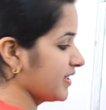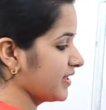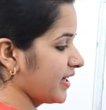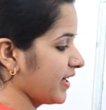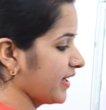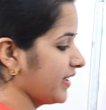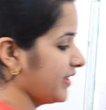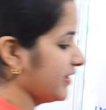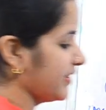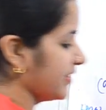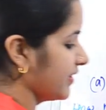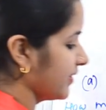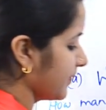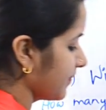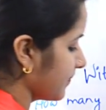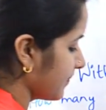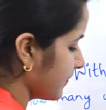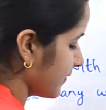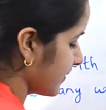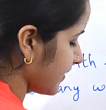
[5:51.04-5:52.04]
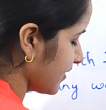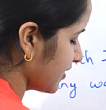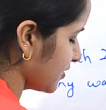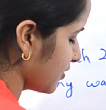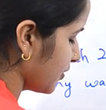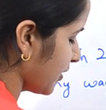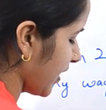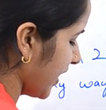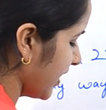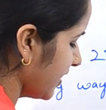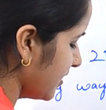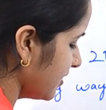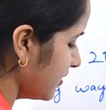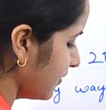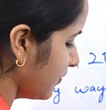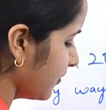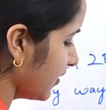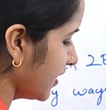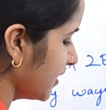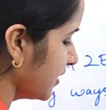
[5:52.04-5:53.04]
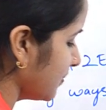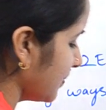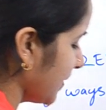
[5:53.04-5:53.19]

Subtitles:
9 here. So 9 in the first